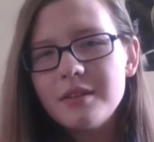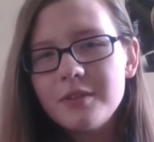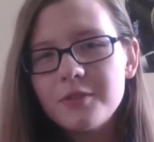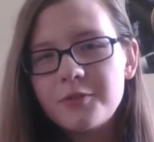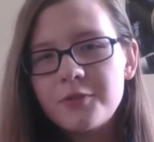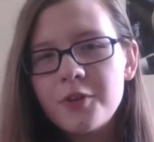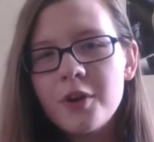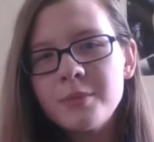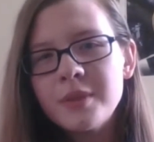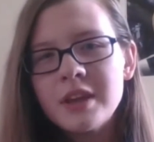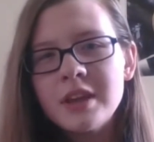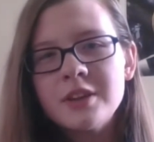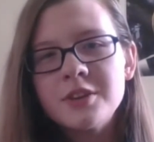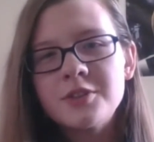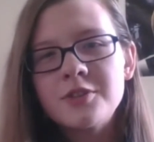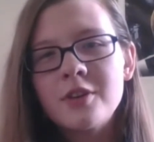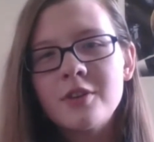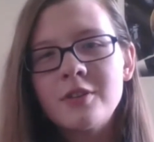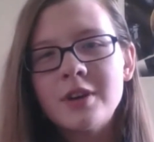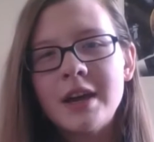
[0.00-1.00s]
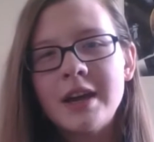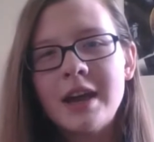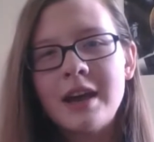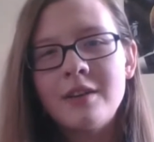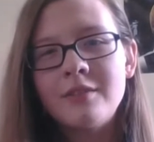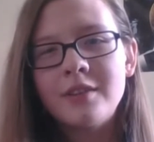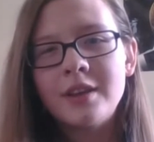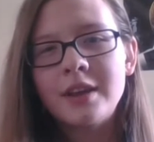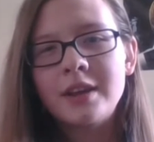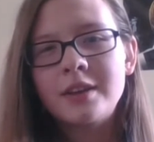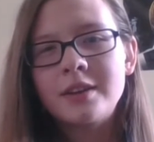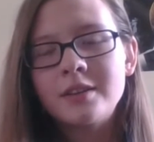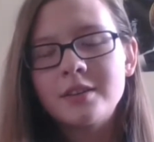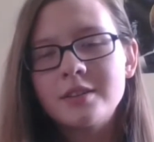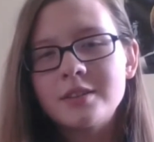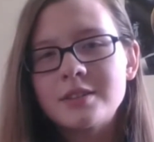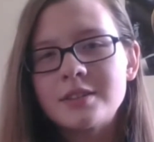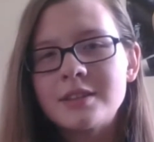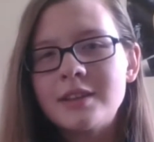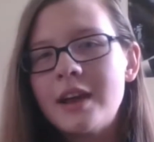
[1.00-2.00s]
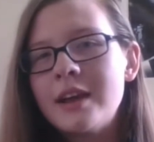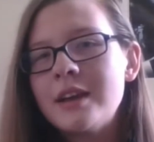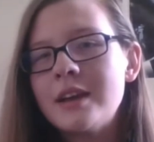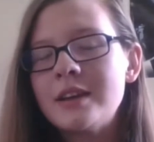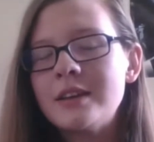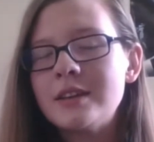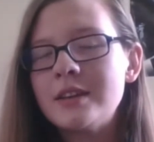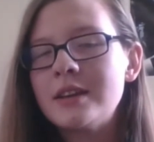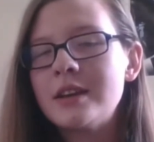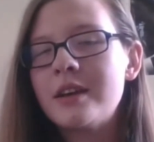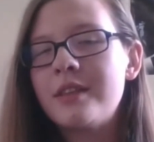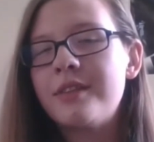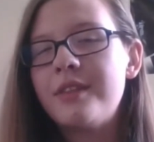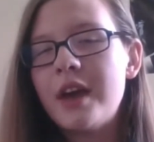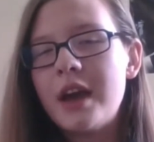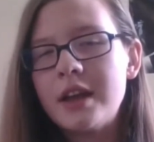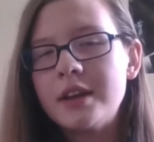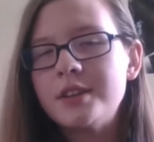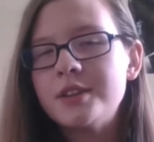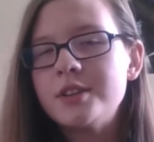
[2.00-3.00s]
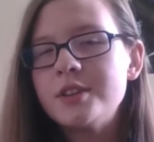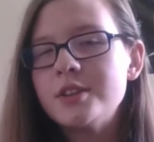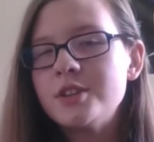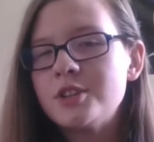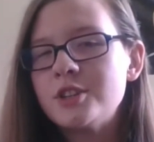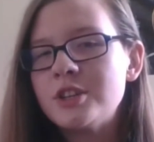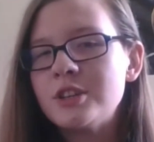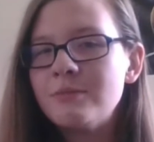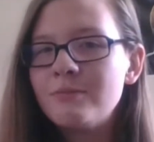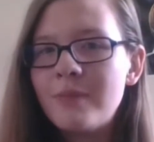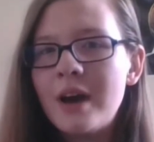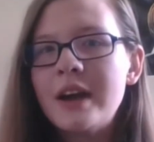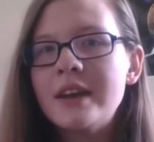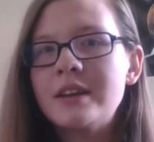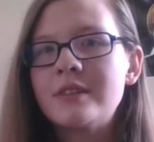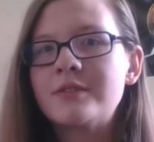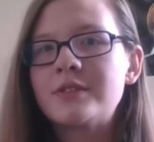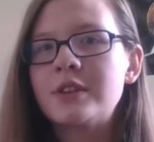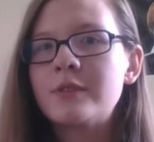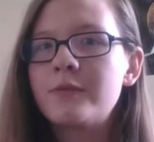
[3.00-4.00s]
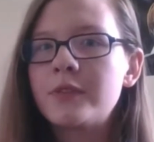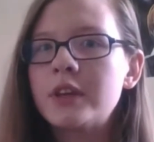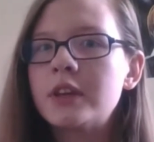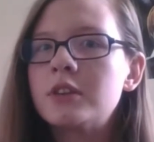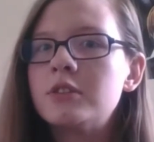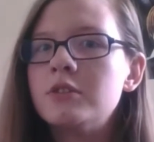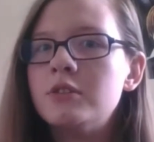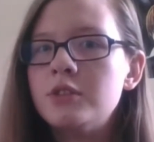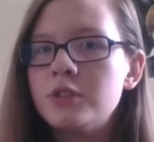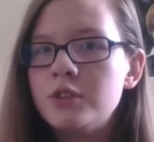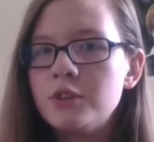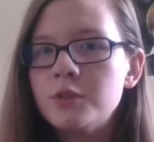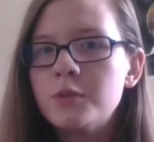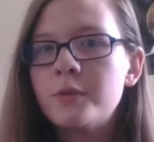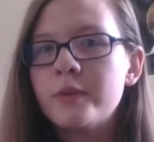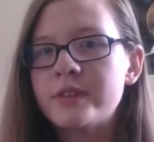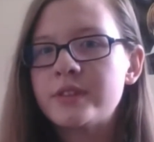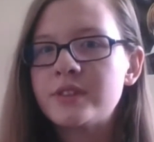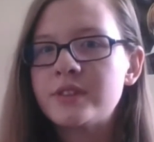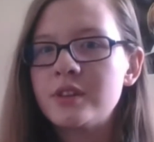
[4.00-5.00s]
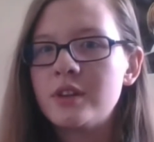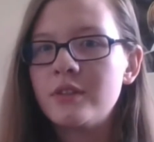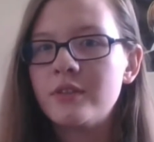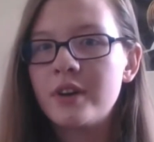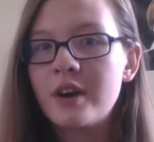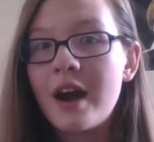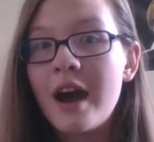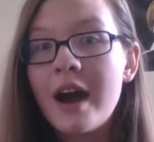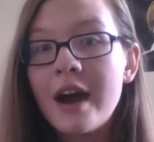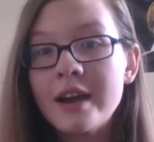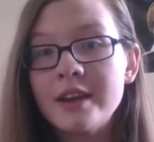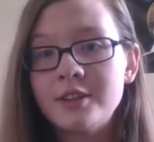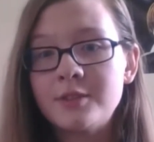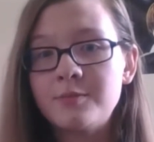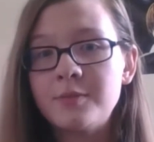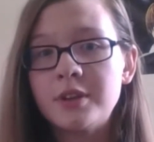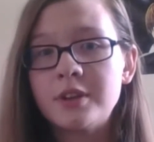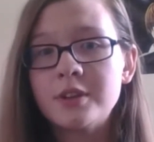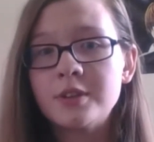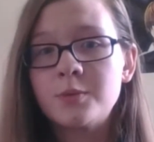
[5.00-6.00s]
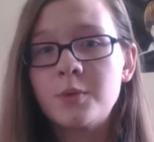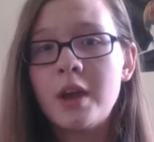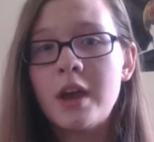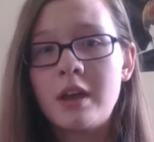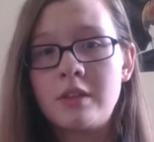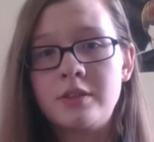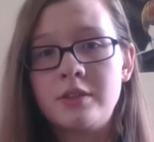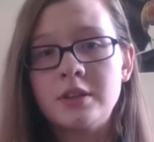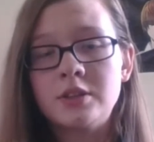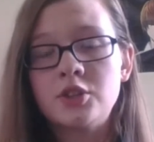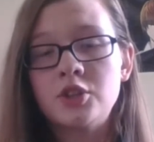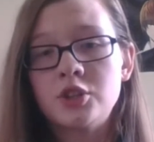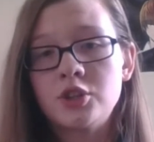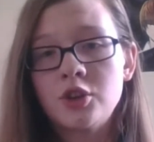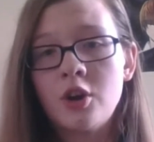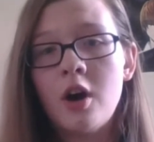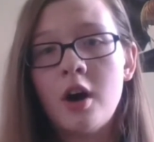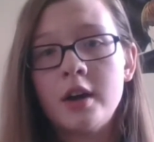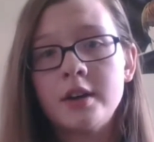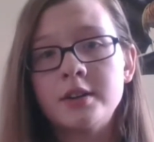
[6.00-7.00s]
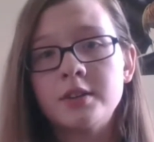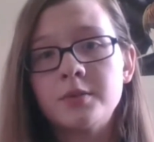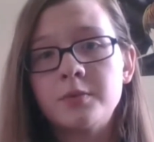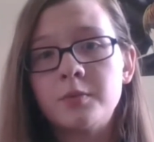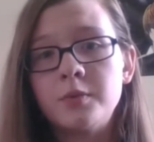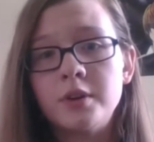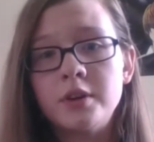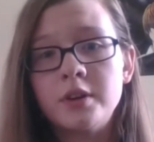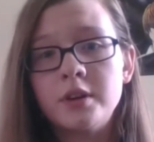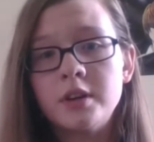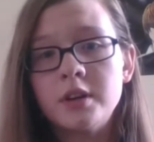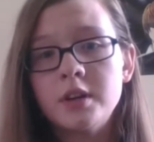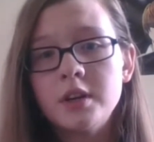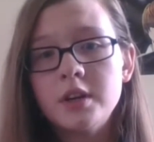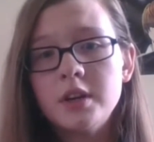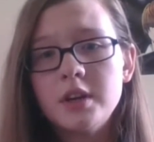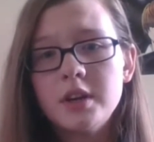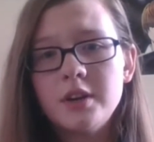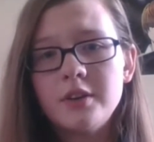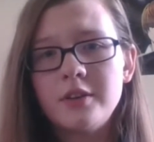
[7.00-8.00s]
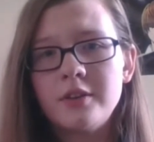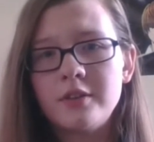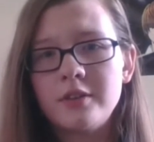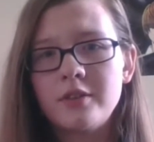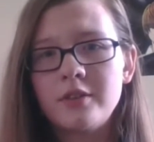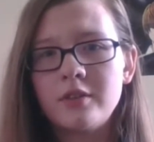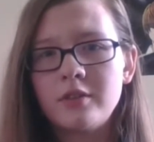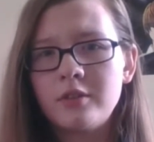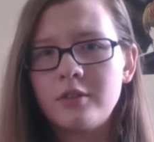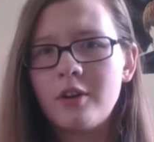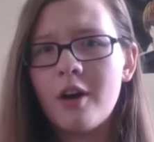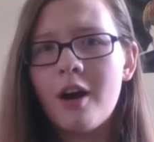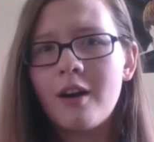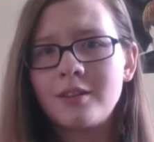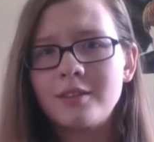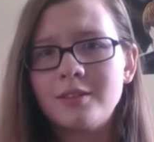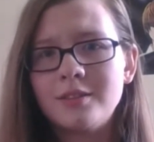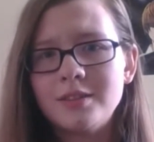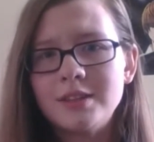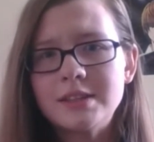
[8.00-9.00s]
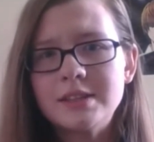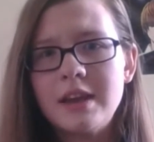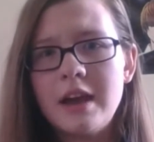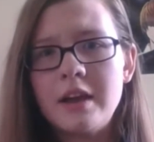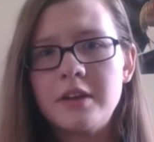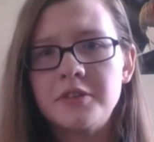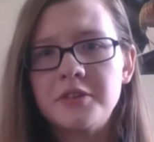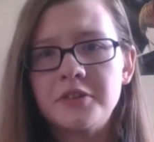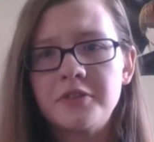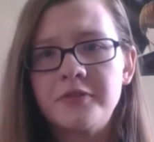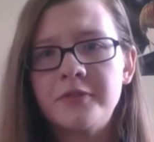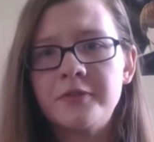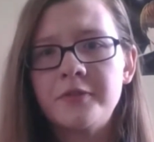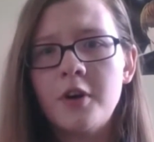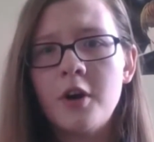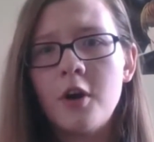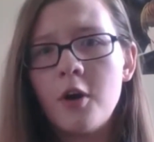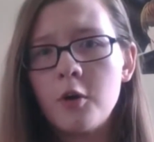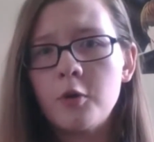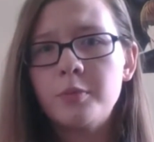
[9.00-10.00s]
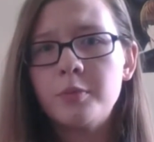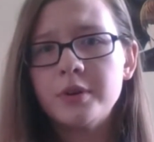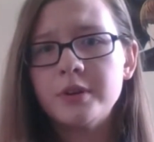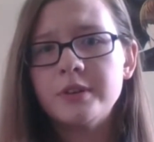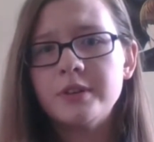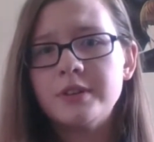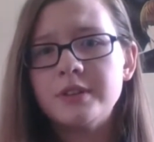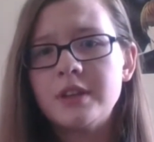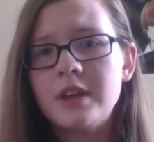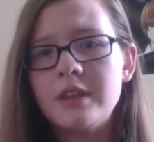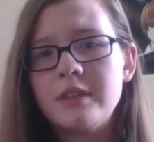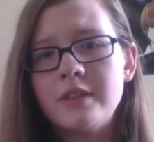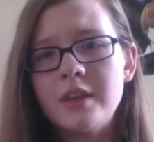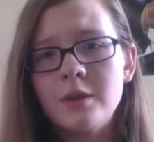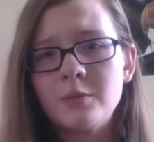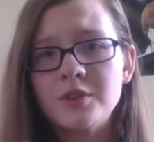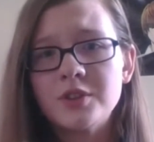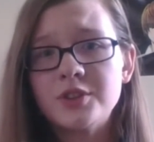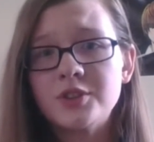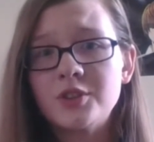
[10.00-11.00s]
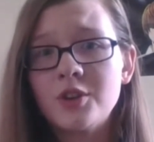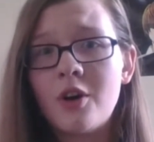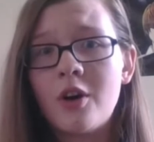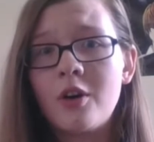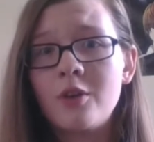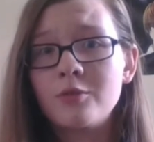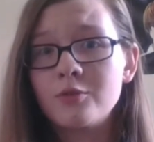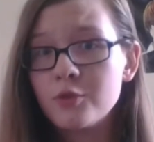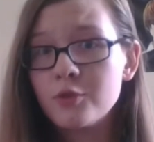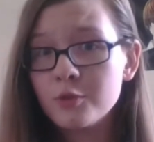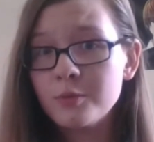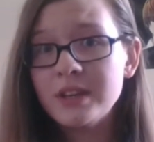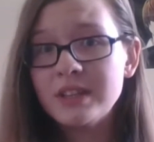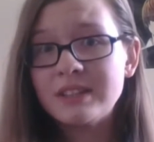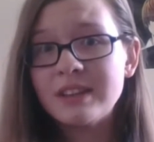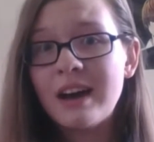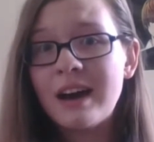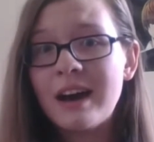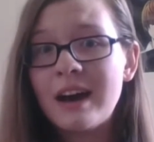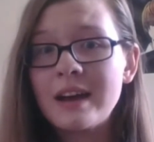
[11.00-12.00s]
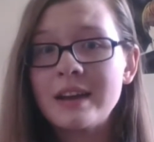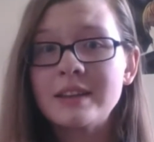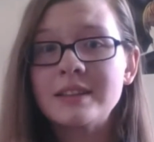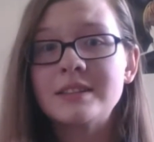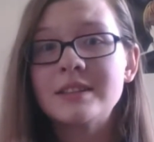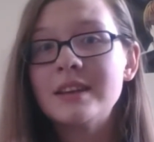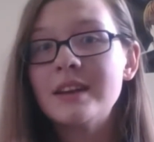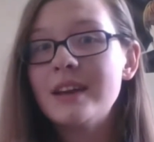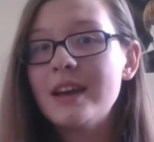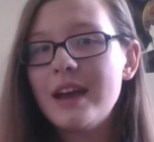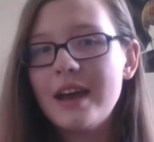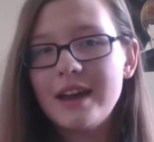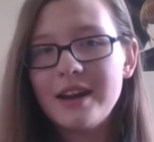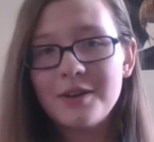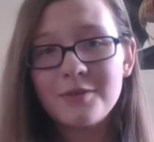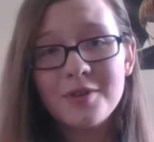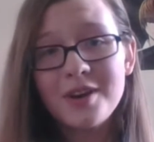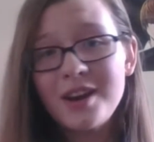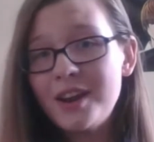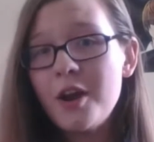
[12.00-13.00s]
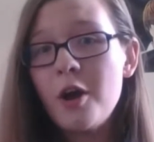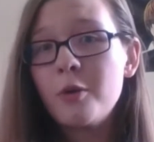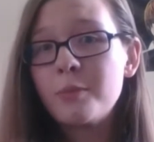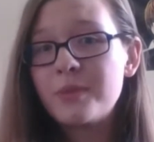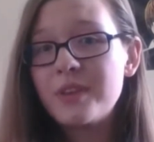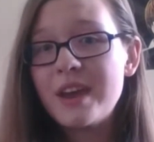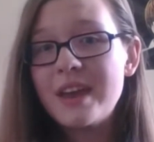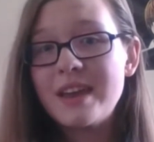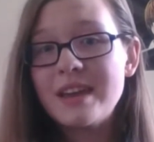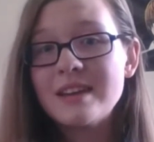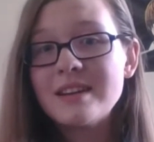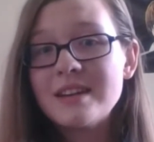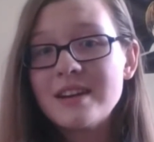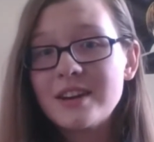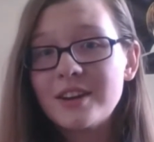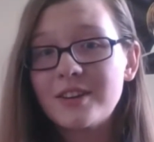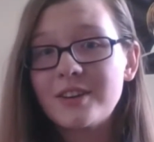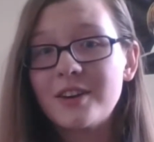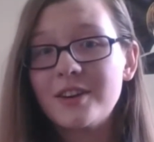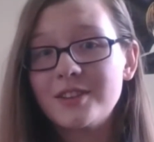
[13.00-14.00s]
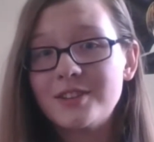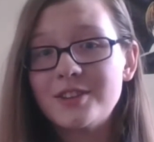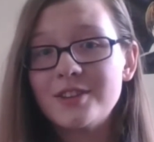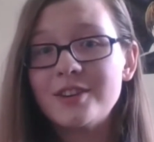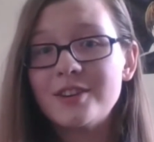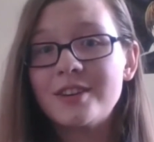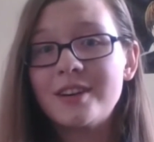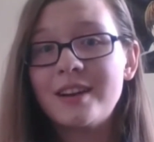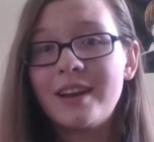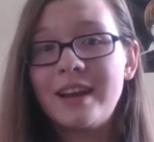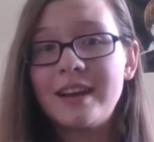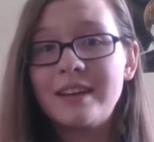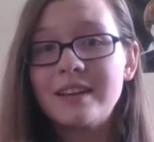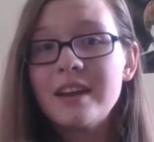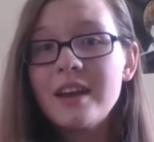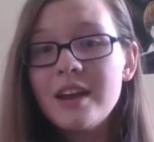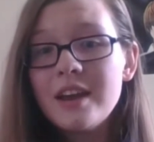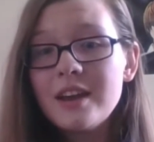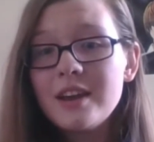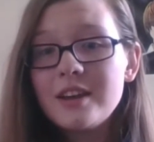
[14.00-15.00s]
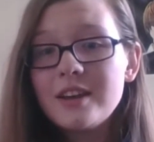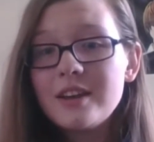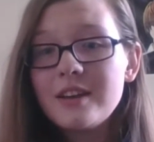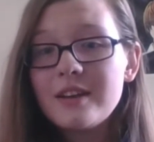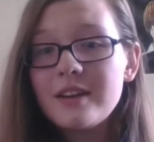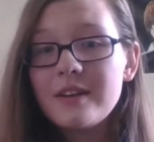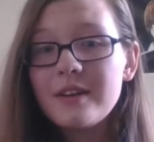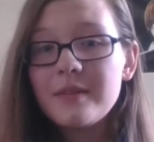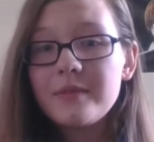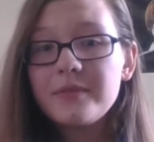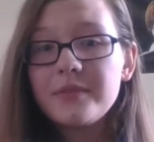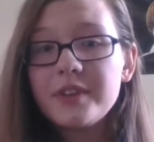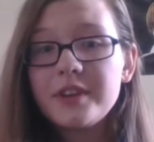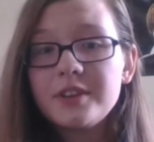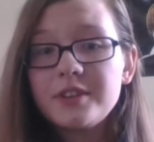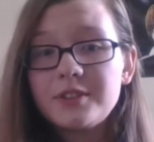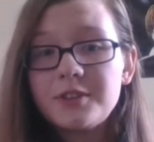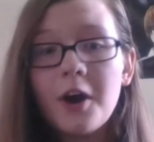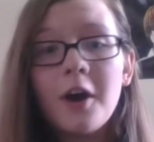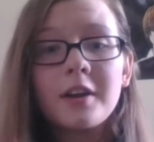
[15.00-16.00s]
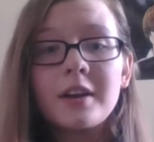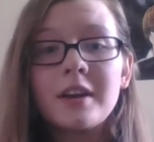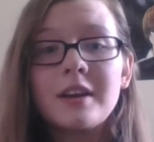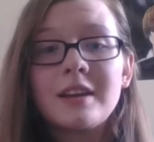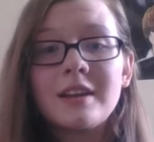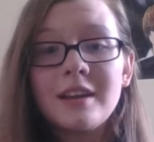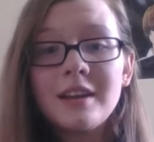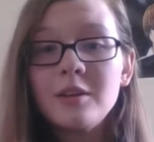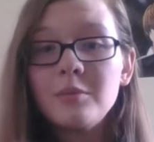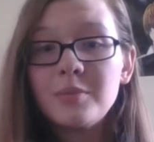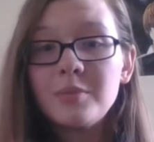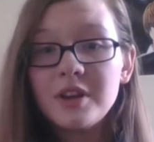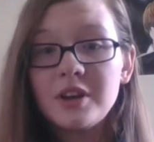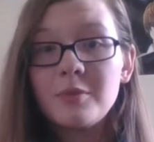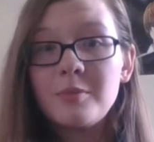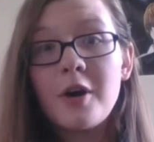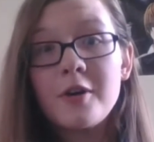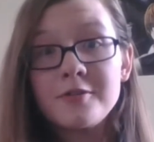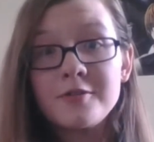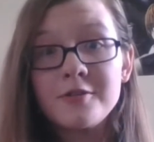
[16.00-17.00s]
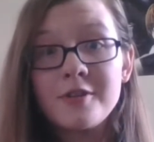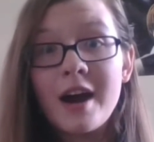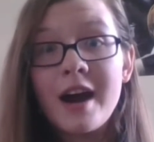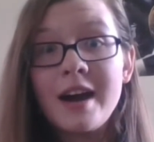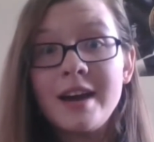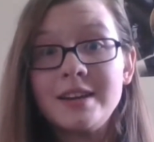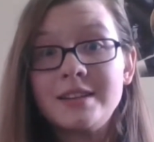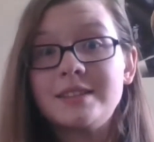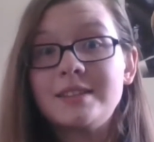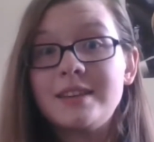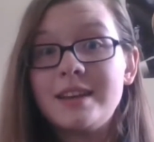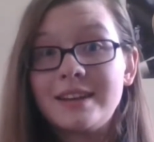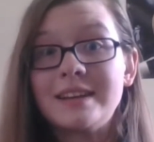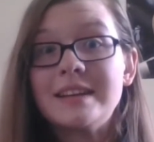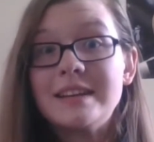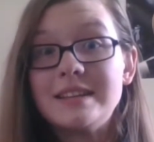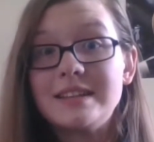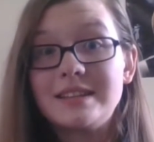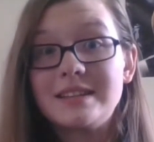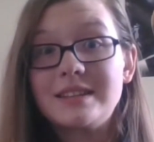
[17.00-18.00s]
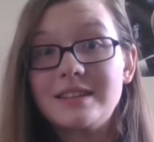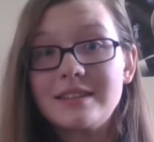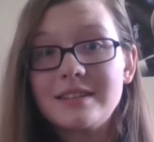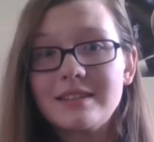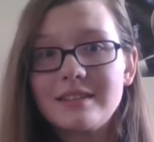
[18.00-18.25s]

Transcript: from the intro I have like a slight idea that she might have something to do with Silver Eyes, because we had that shot where her goggles kind of opened and then we saw Ruby's eyes, and I really hope they consider like talking a little bit about her eyes at least,